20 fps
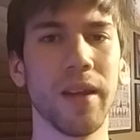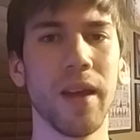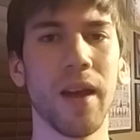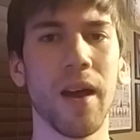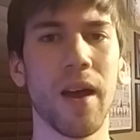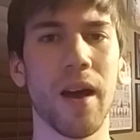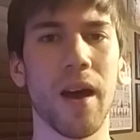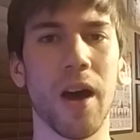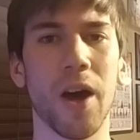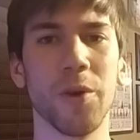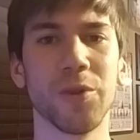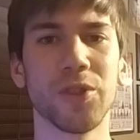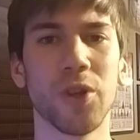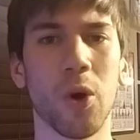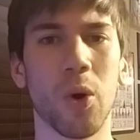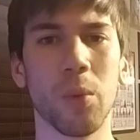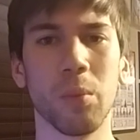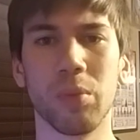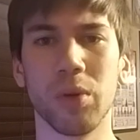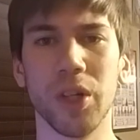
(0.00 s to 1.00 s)
It was
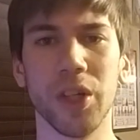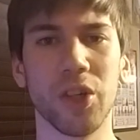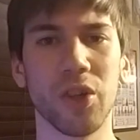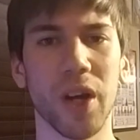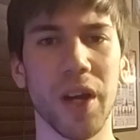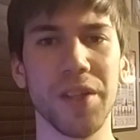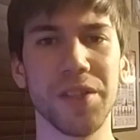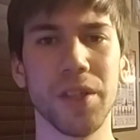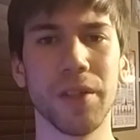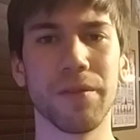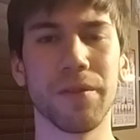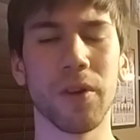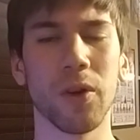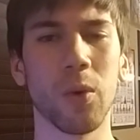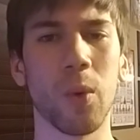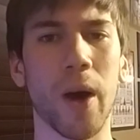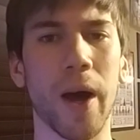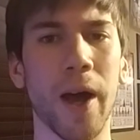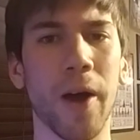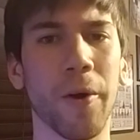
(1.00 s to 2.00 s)
going pretty crazy for
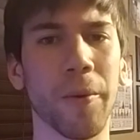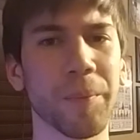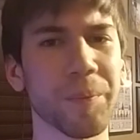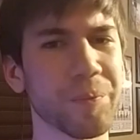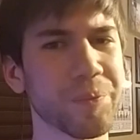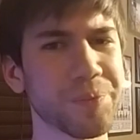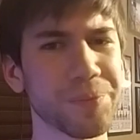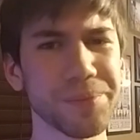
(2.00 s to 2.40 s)
a while.